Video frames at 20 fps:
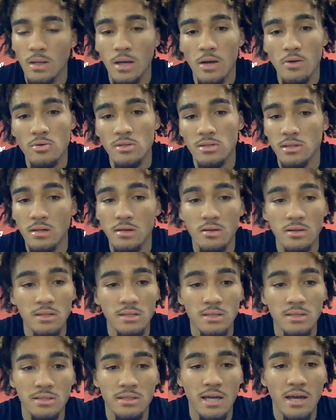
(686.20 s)
It was literally
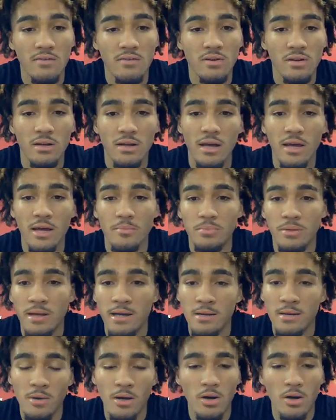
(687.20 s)
just every day
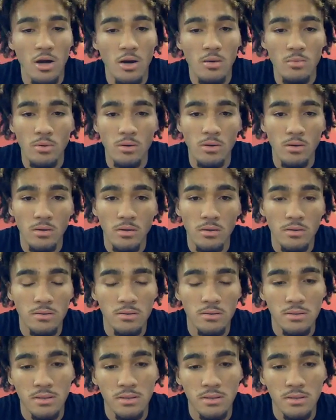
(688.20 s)
playing in my grandma's